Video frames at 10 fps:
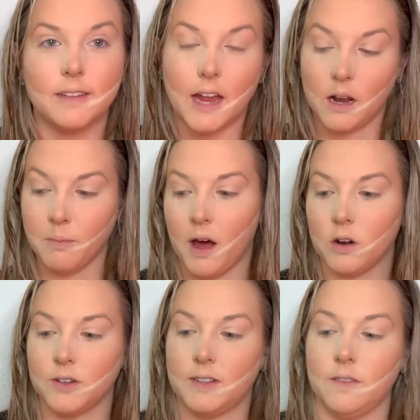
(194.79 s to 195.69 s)
setting powder
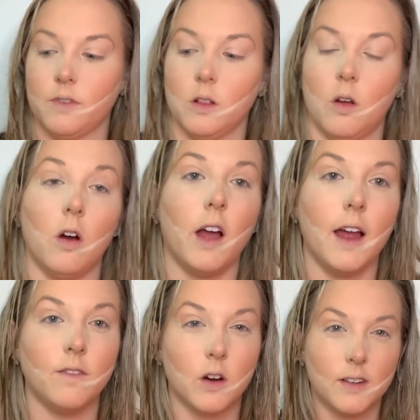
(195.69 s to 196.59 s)
sit for long. I
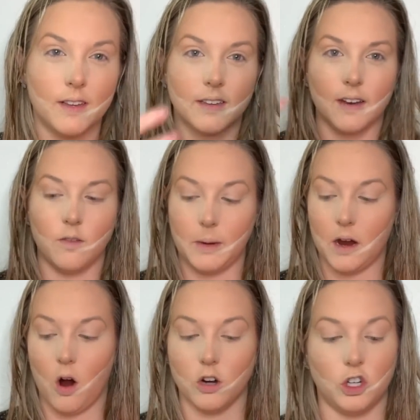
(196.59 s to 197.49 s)
notice it's giving me
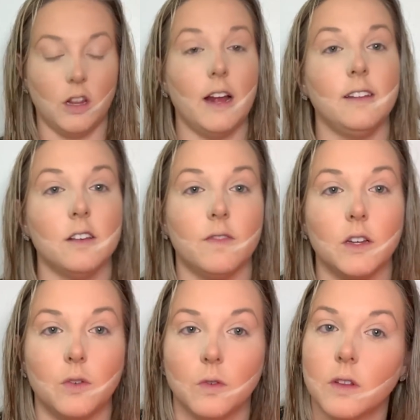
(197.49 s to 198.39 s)
harsh lines if I
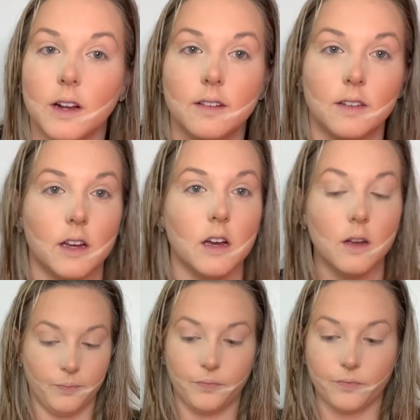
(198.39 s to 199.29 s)
do let it sit.
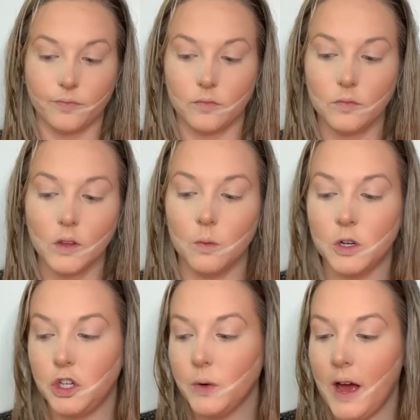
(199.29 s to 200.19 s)

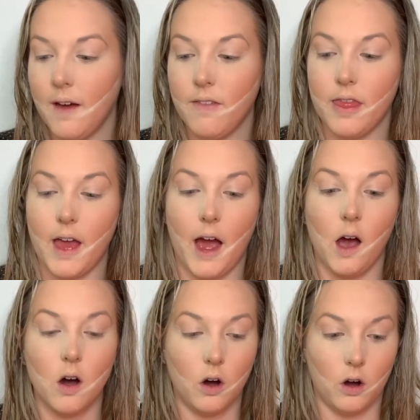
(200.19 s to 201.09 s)
Once you have that
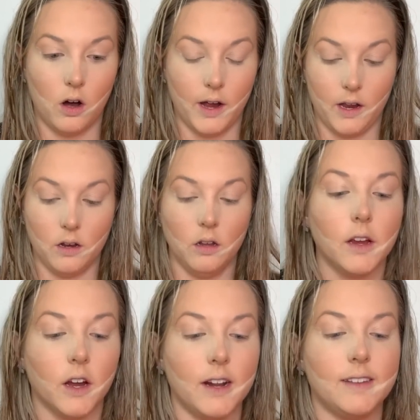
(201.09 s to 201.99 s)
on,
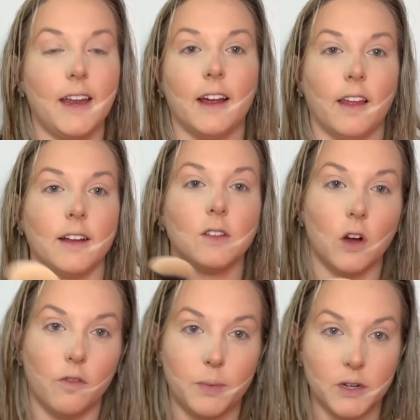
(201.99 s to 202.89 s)
you're going to take like a
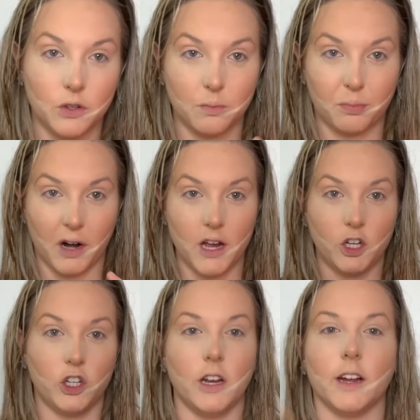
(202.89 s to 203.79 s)
soft bristle brush
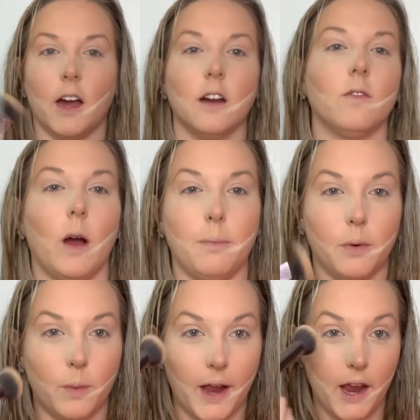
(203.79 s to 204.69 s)
and kind of wipe away